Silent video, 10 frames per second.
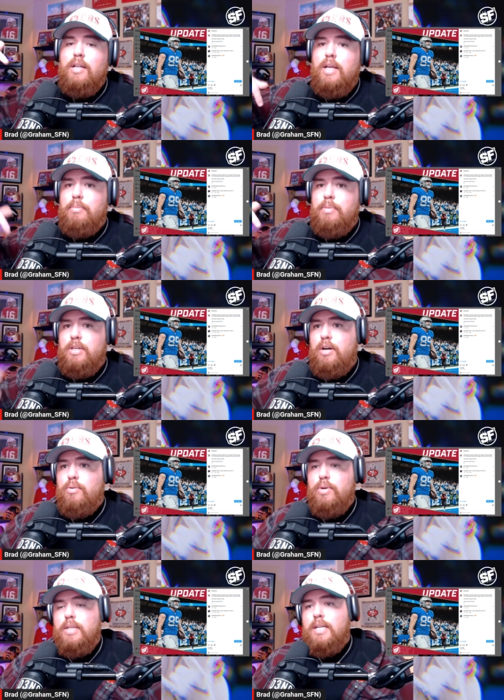Let me
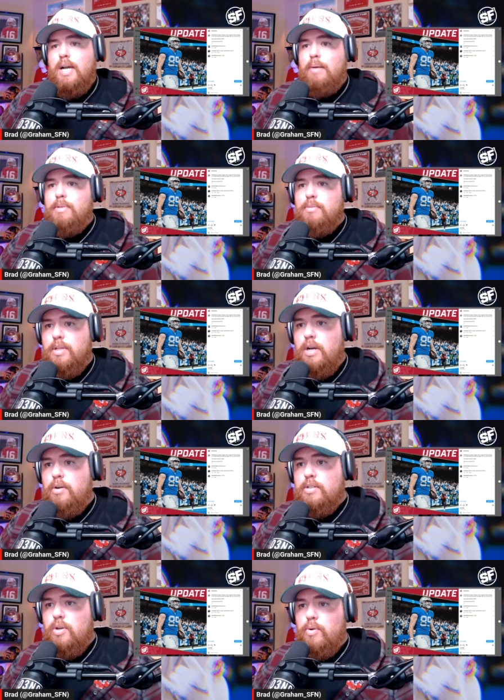know in the comments below.
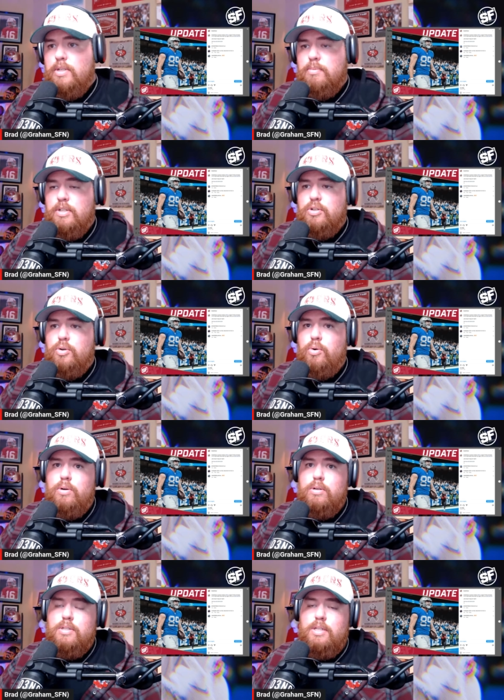And as always, make
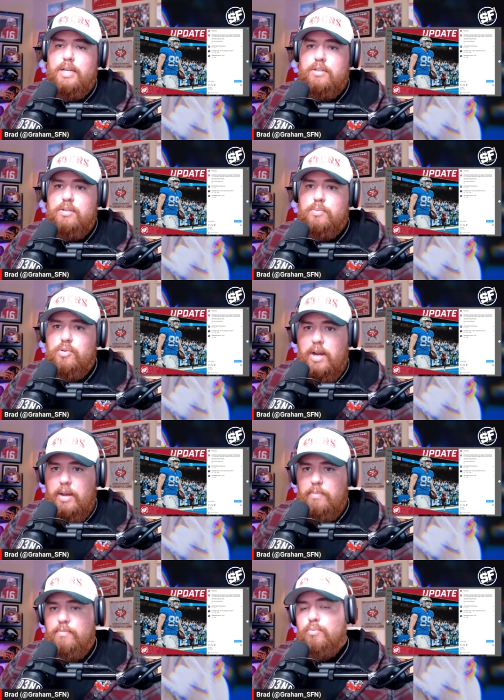sure to like and
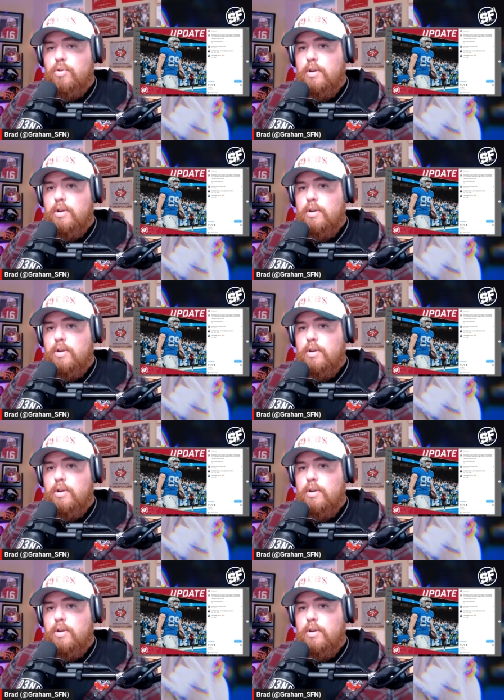subscribe for more